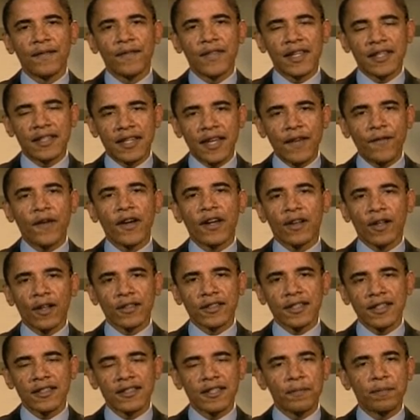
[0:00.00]

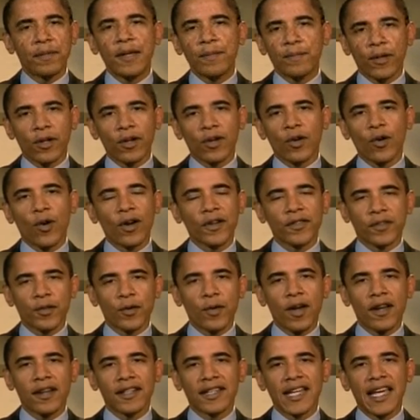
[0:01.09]
difficulties that people are going
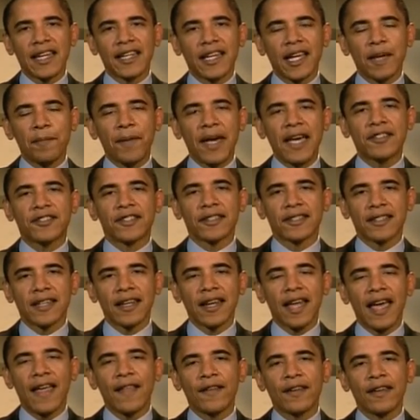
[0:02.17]
through on a day-to-day basis.
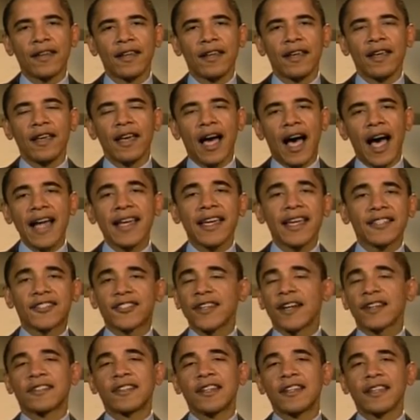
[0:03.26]
And I get
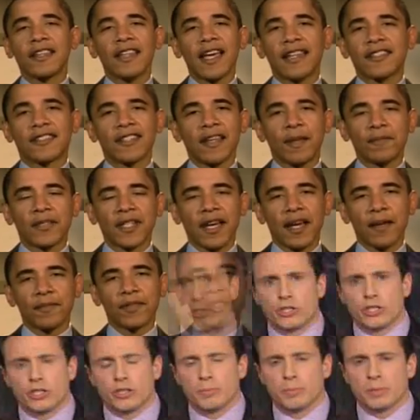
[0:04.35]
sucked into that
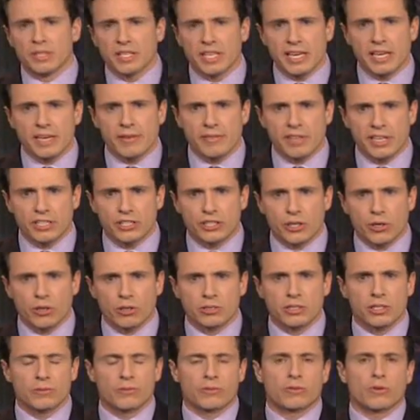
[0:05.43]
sometimes. Do you believe that
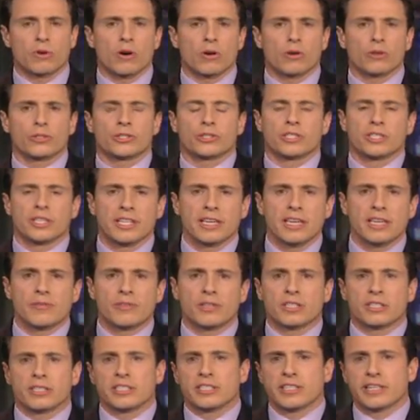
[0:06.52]
Geraldine Ferraro should leave
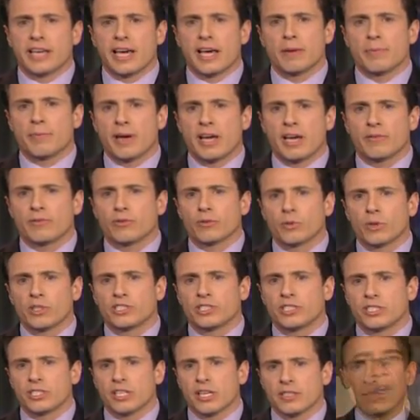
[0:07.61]
the Clinton campaign for what
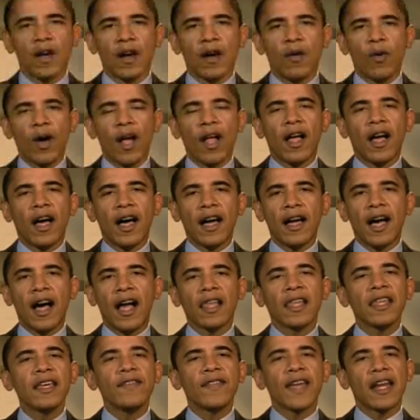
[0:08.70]
she said? Well,
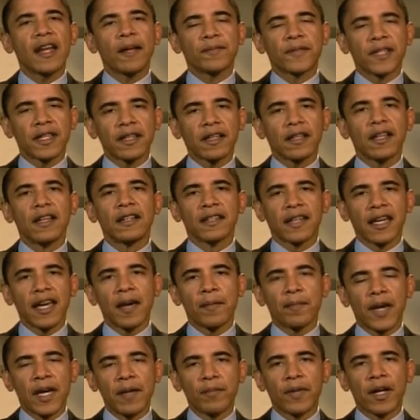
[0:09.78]
I'll leave that up to the Clinton
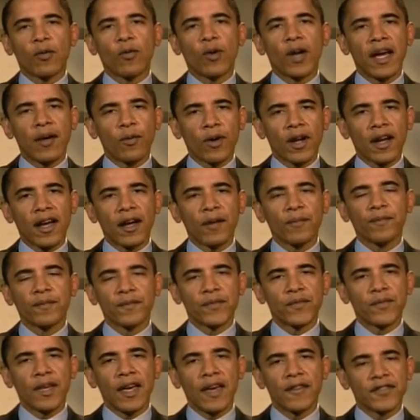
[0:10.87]
campaign. But what I
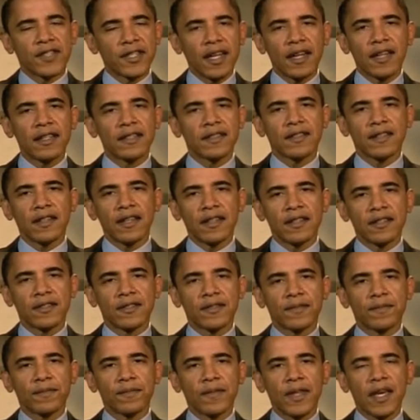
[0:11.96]
have said is
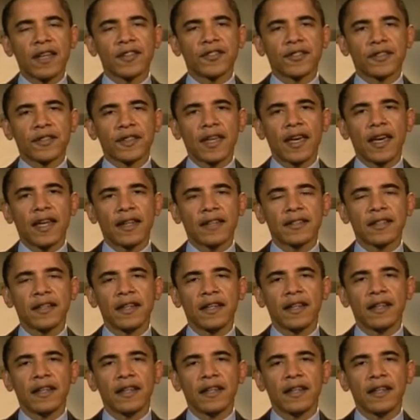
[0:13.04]
this, that